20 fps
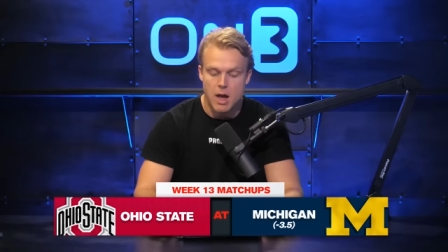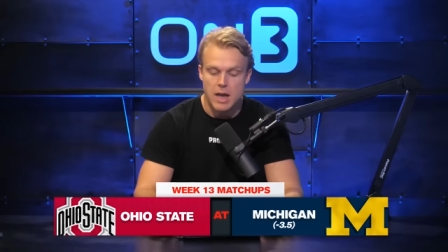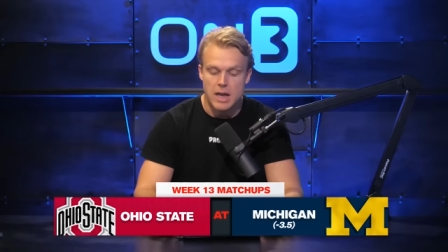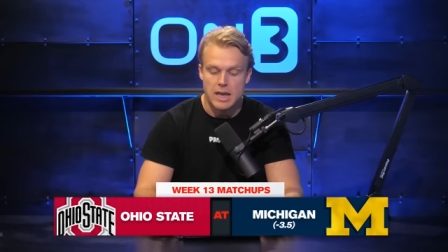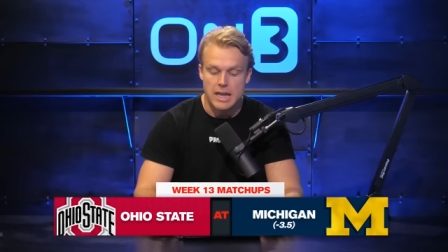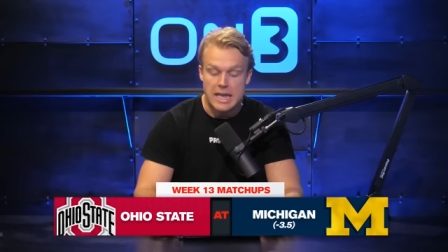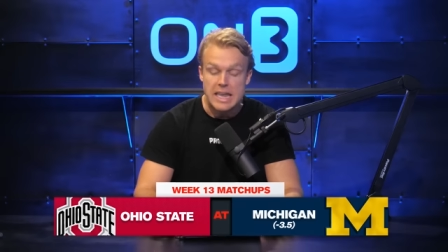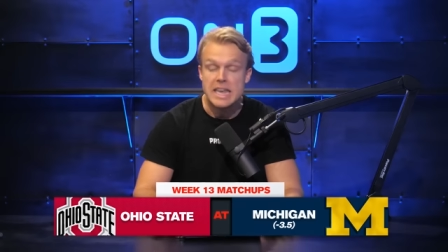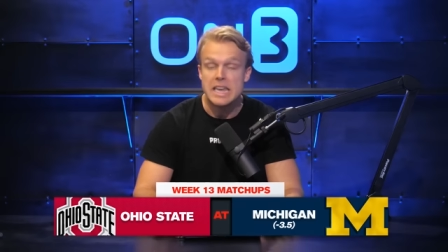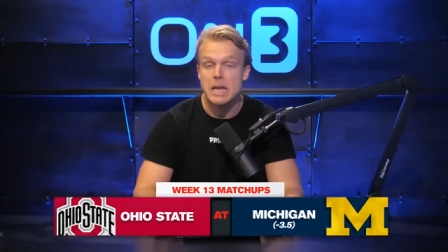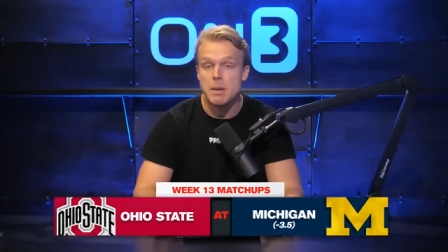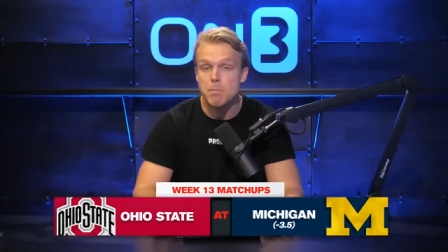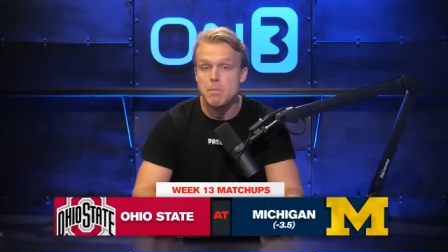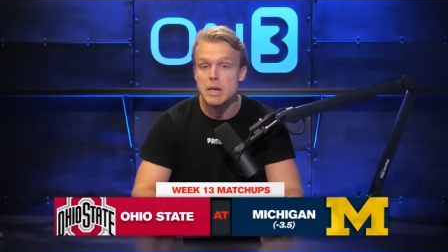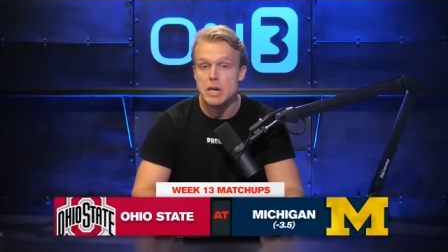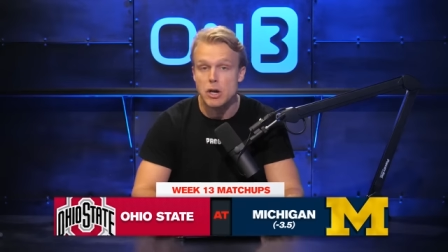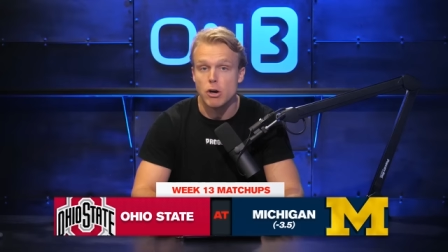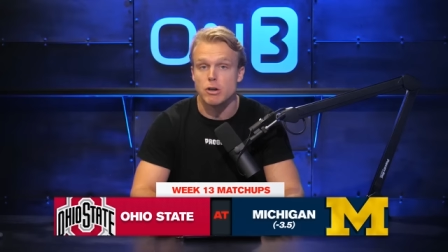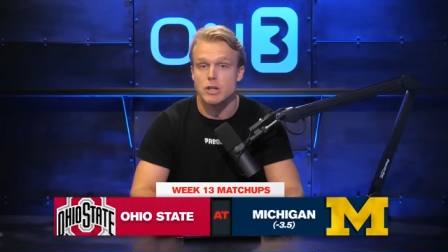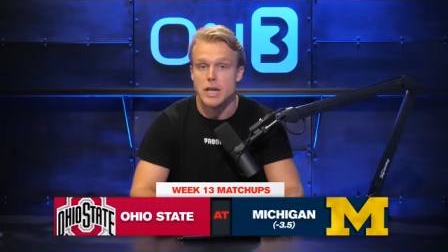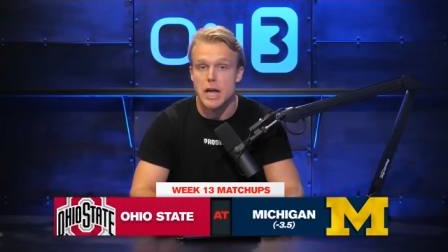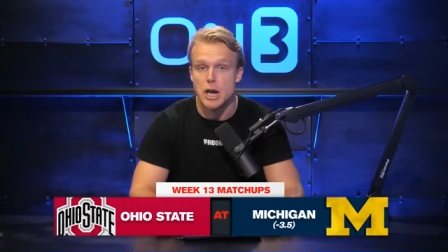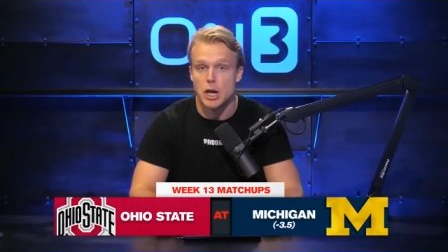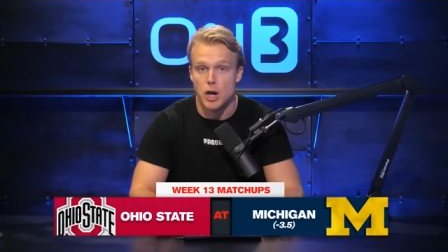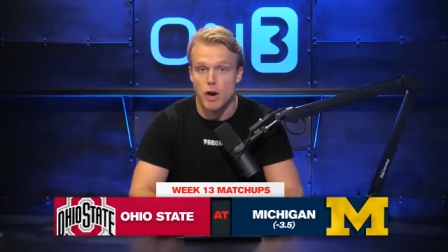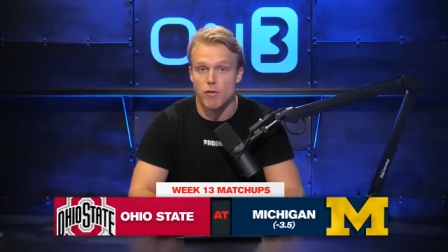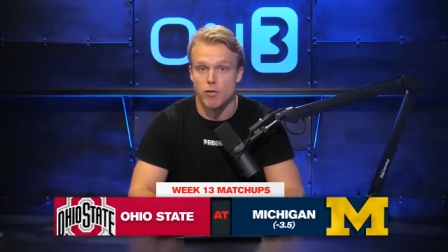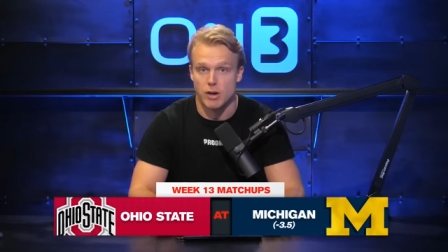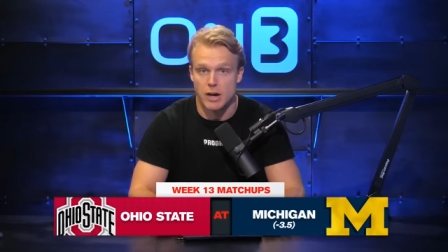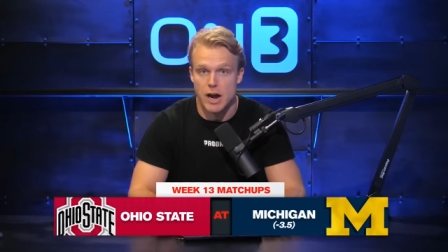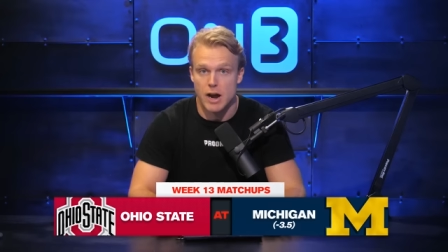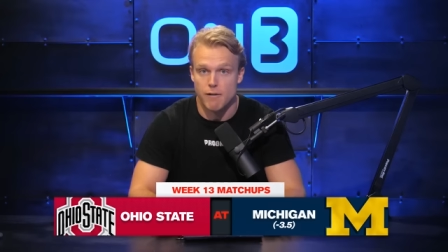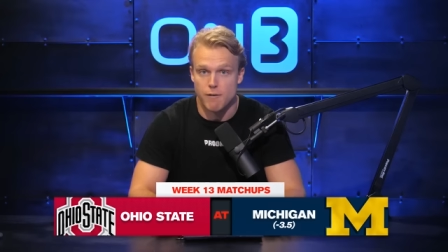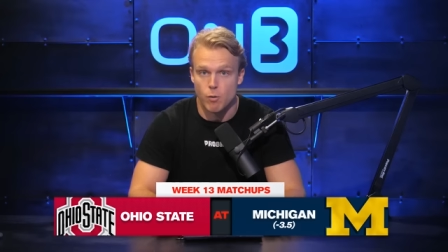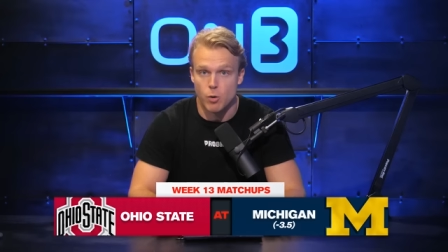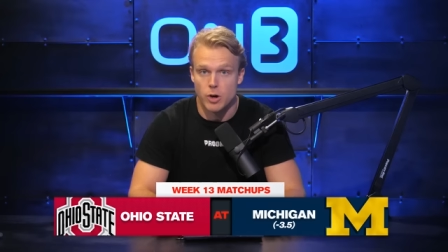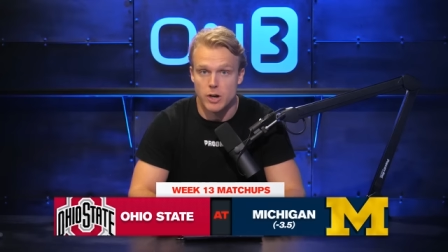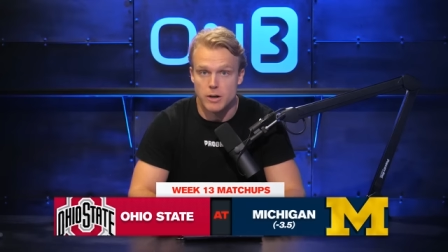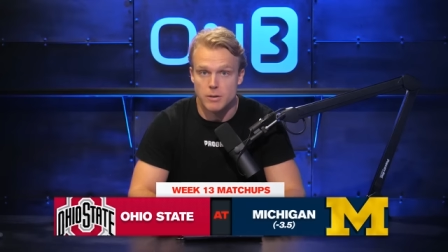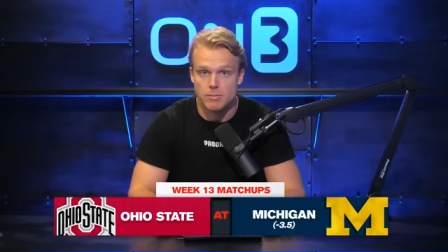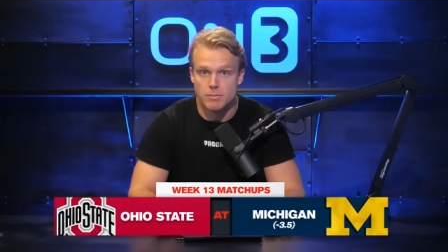he can be your takeover guy for you.